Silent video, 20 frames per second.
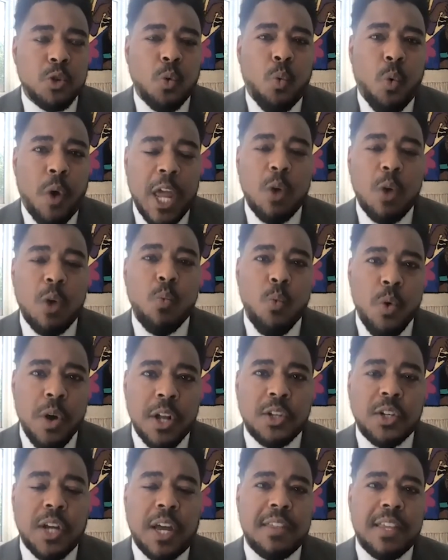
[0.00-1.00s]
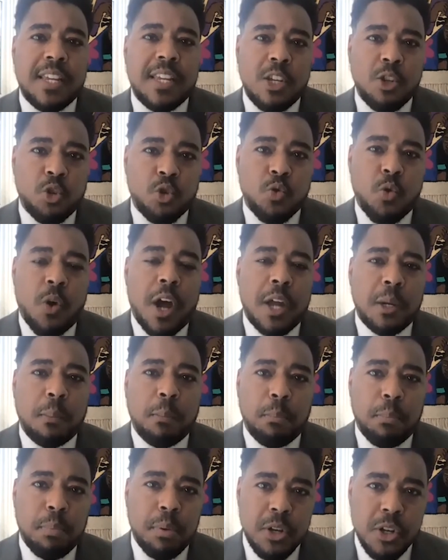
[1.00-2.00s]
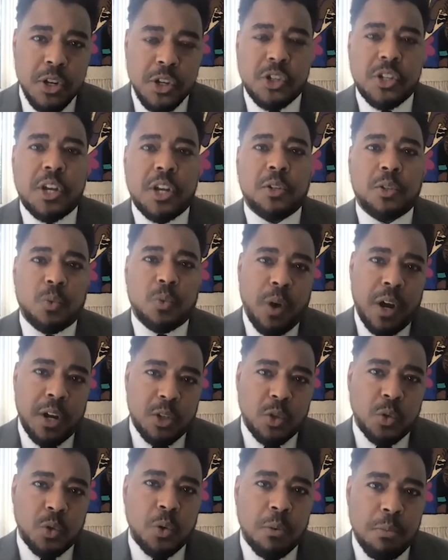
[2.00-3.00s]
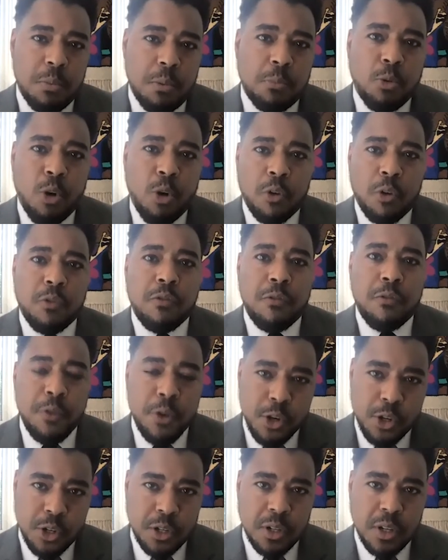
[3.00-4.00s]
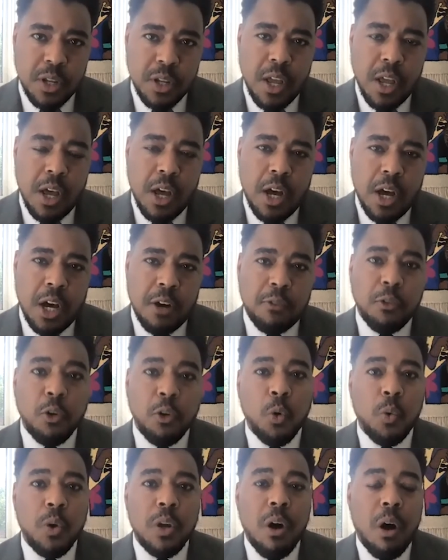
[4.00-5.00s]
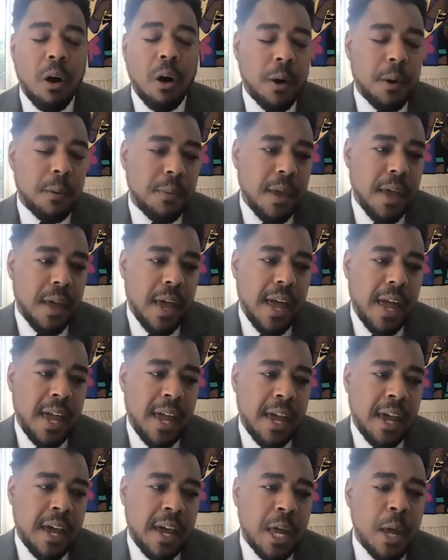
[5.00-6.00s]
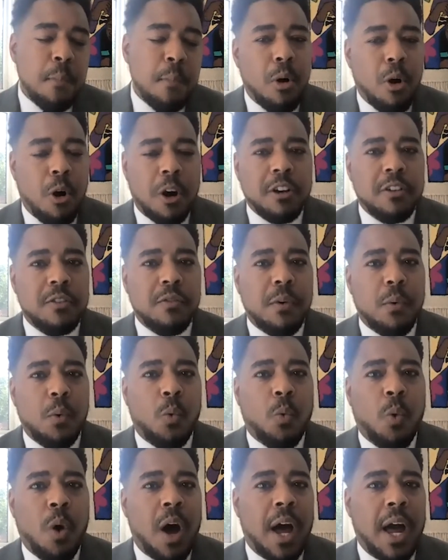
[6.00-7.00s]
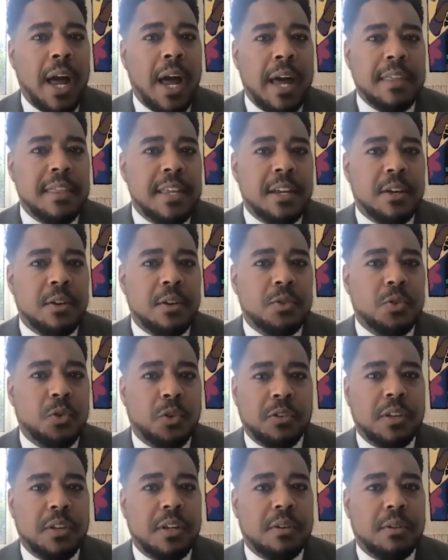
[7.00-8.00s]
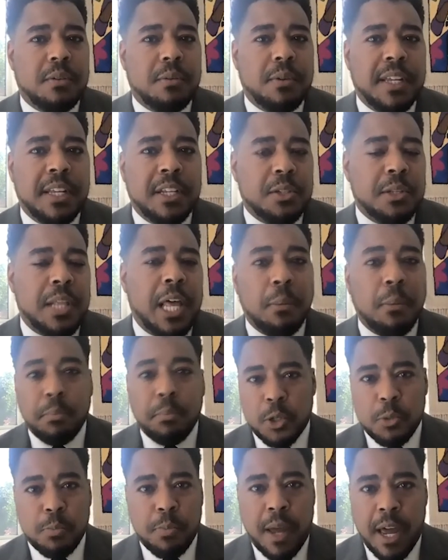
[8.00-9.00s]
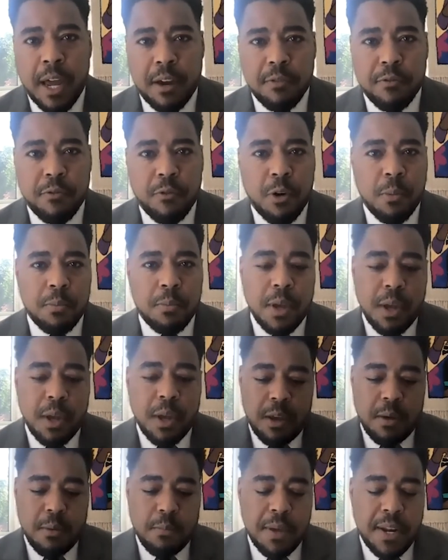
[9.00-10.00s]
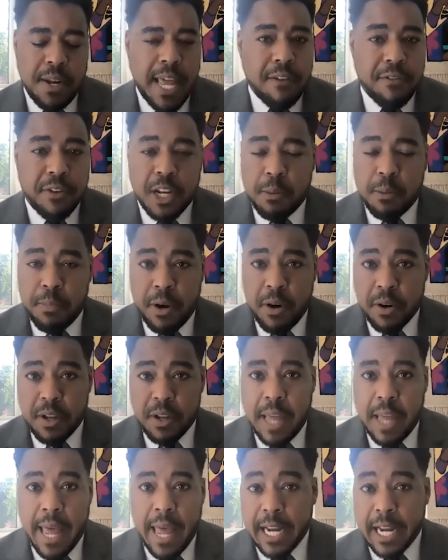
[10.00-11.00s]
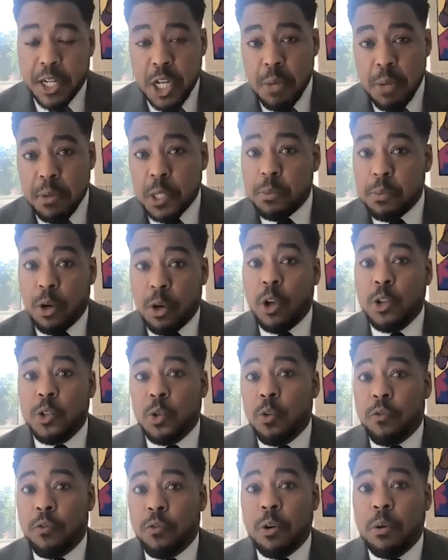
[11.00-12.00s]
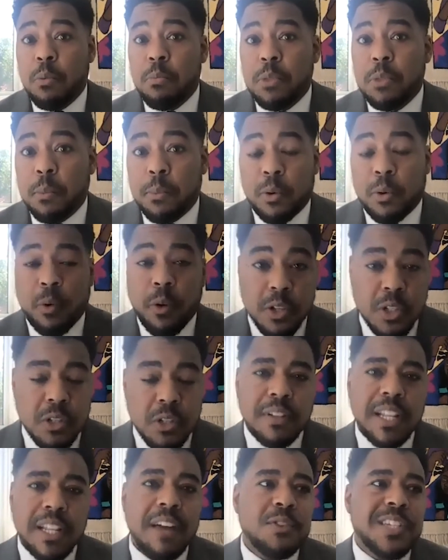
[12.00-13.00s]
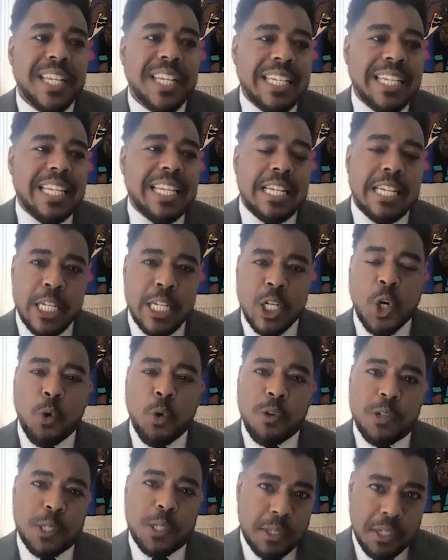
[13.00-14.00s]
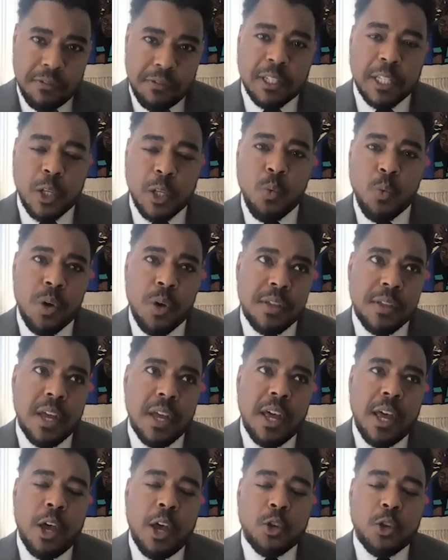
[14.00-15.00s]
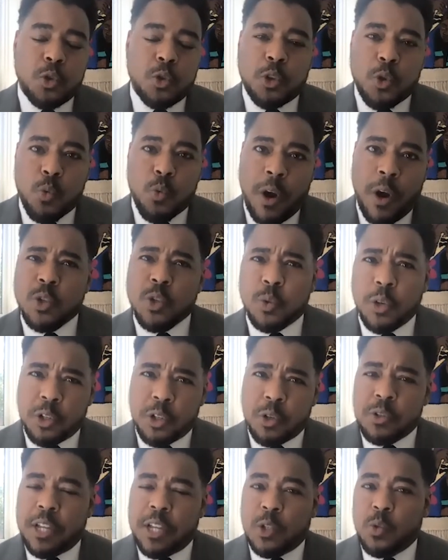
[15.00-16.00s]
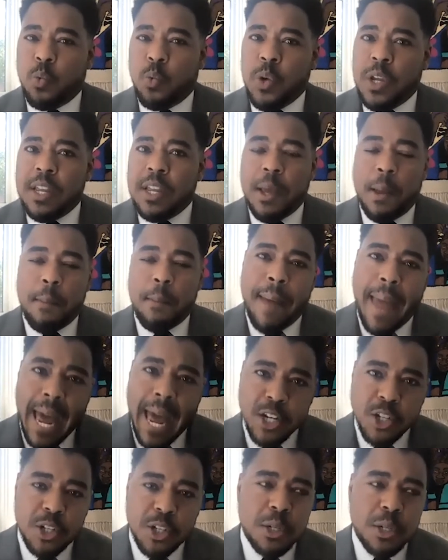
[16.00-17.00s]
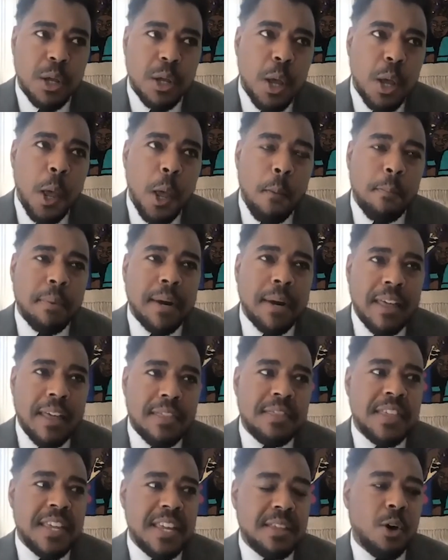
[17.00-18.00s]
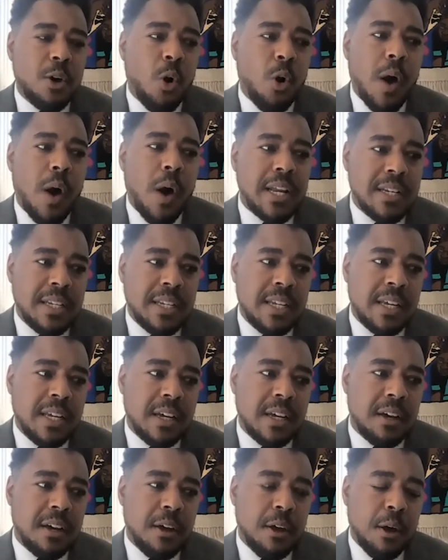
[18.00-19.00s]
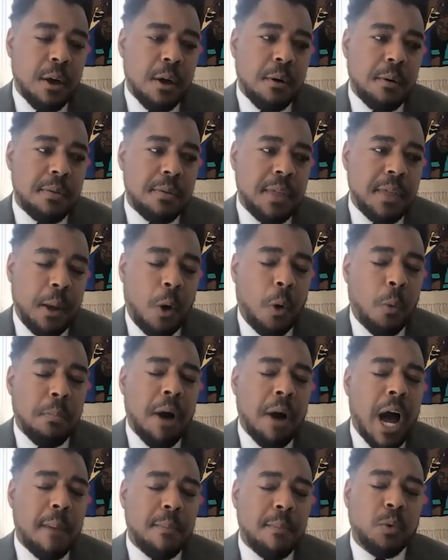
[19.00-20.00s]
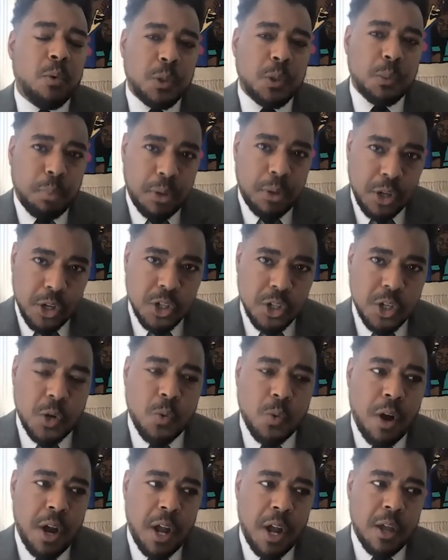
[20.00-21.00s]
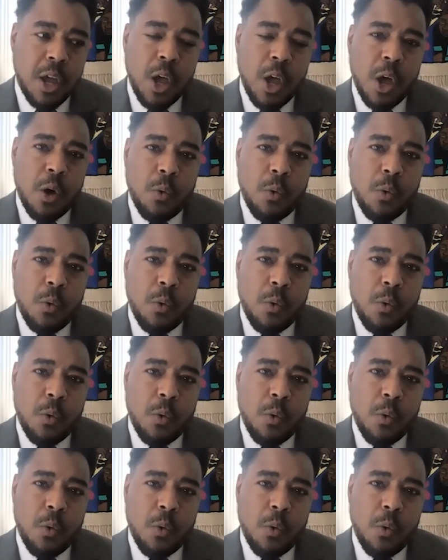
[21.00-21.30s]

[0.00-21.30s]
there's a way in which I think he's trying to push us, right, to a broader vision of who we are. And part of why I think sort of he gets a pushback from many African American academics, but also from the progressive left, is that he didn't deal specifically with sort of the racial issues as we imagined. But I think the whole idea that Obama was pushing, right,